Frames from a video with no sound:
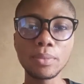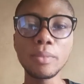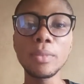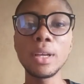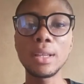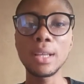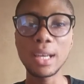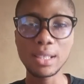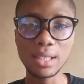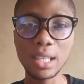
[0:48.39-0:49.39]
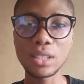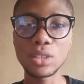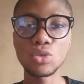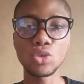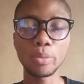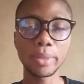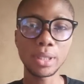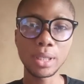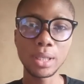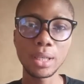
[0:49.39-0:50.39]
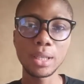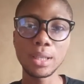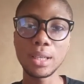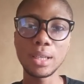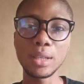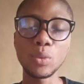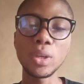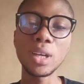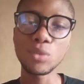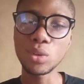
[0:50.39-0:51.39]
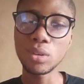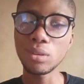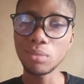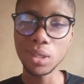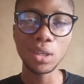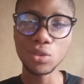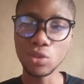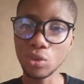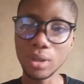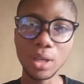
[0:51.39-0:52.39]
they are start dropping. Then we have layer goer,